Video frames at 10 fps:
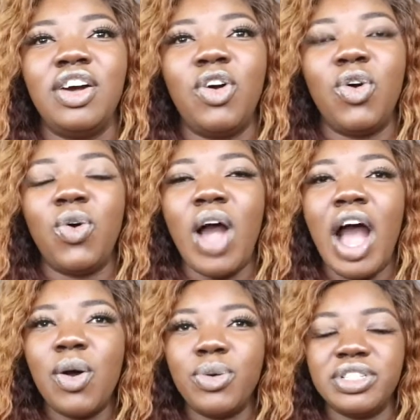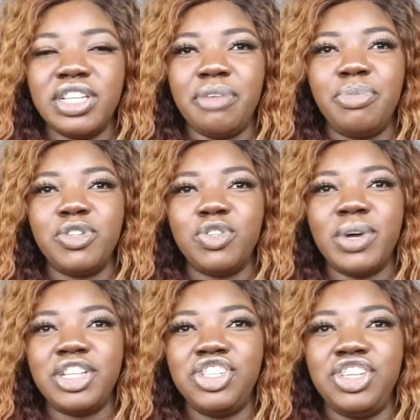or how I was able to
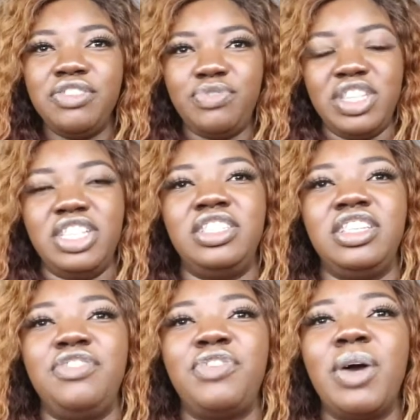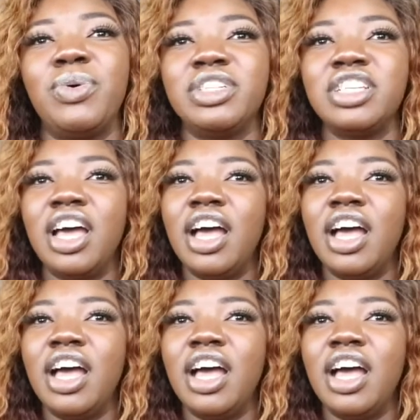achieve this if I was